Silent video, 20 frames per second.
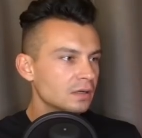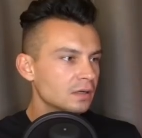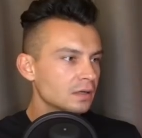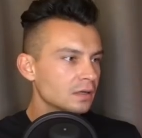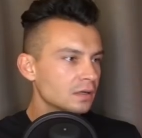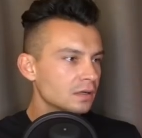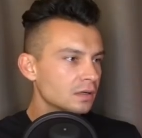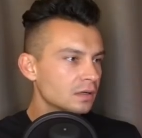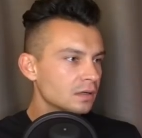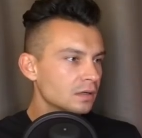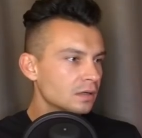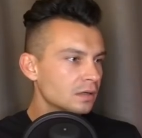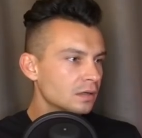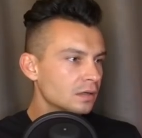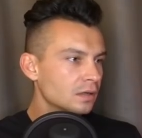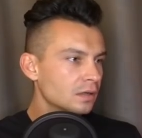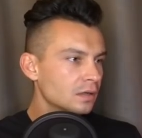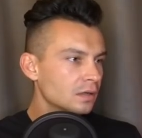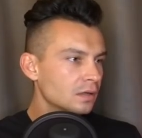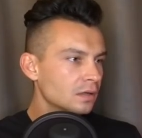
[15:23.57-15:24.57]

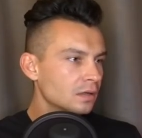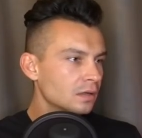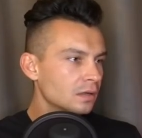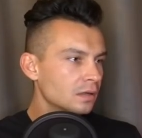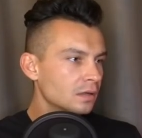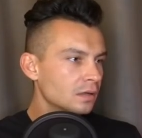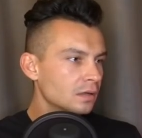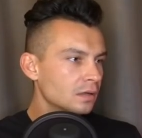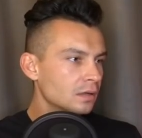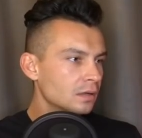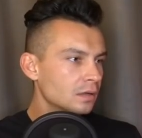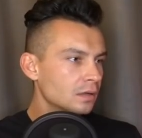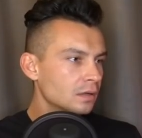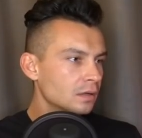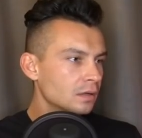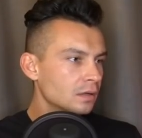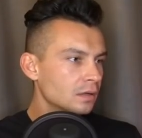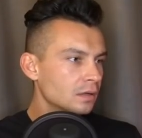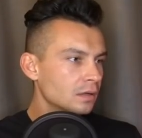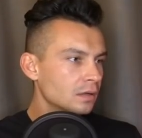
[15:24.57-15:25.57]

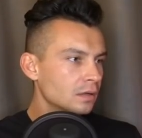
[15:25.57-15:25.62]
(no one is talking)